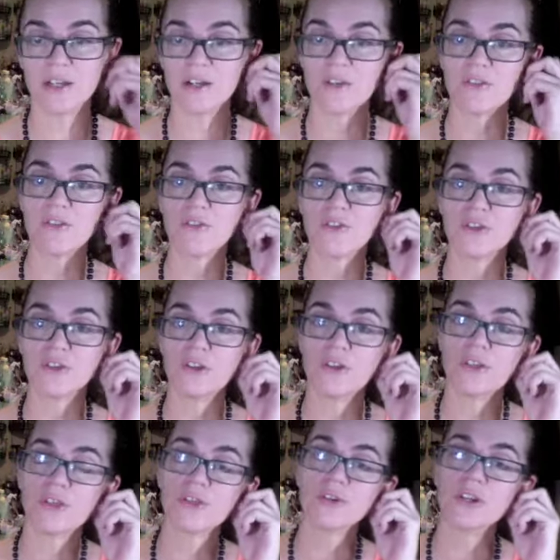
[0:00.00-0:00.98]
of the
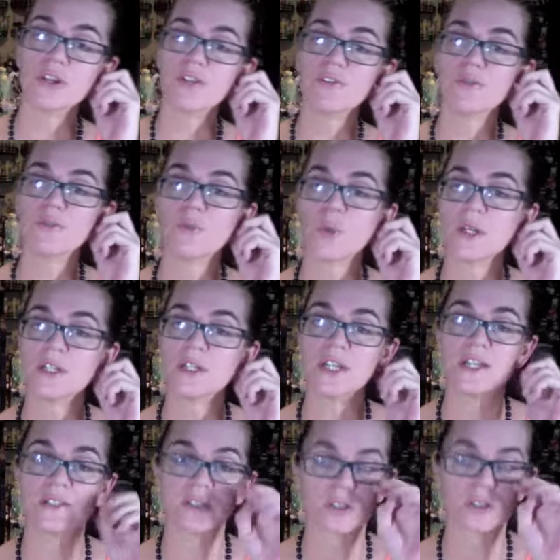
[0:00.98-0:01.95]
31
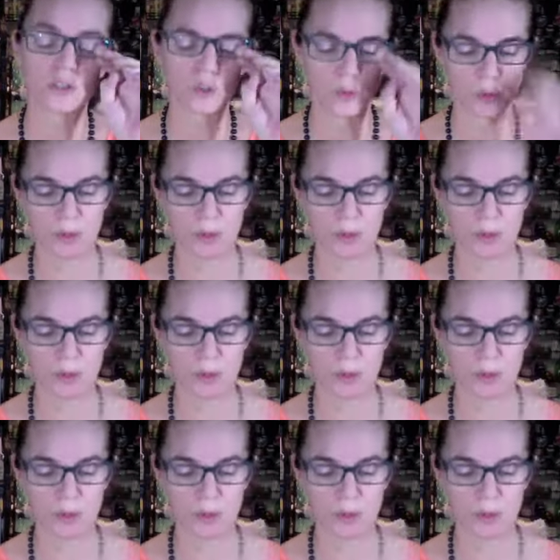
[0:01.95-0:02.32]
days in October.